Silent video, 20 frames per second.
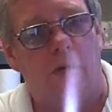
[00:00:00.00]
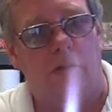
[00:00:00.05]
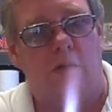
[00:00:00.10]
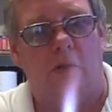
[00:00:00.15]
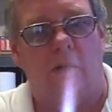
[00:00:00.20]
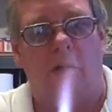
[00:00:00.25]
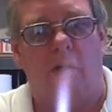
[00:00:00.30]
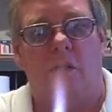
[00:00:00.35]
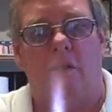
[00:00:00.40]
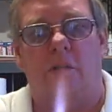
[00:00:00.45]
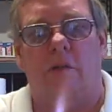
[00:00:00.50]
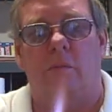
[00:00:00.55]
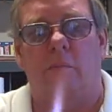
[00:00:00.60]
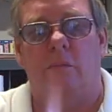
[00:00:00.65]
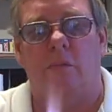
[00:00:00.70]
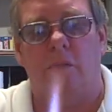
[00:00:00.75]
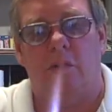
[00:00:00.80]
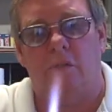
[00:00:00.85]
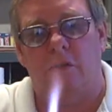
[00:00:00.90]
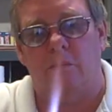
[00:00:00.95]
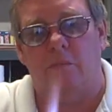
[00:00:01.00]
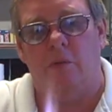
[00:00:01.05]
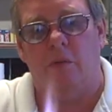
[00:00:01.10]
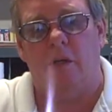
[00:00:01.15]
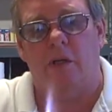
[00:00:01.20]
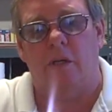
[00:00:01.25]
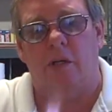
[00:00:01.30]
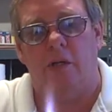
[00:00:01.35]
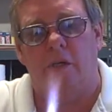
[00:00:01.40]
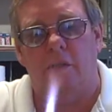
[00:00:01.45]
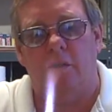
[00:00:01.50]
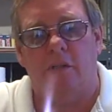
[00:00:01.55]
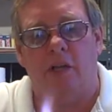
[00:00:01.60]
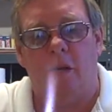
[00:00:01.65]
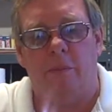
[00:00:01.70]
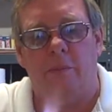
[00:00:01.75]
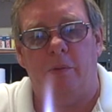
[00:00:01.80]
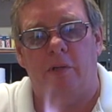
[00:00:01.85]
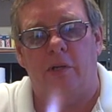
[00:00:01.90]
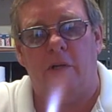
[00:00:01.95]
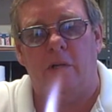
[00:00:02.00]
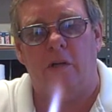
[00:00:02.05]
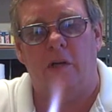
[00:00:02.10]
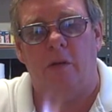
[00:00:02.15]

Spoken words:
So I'll just make an example here.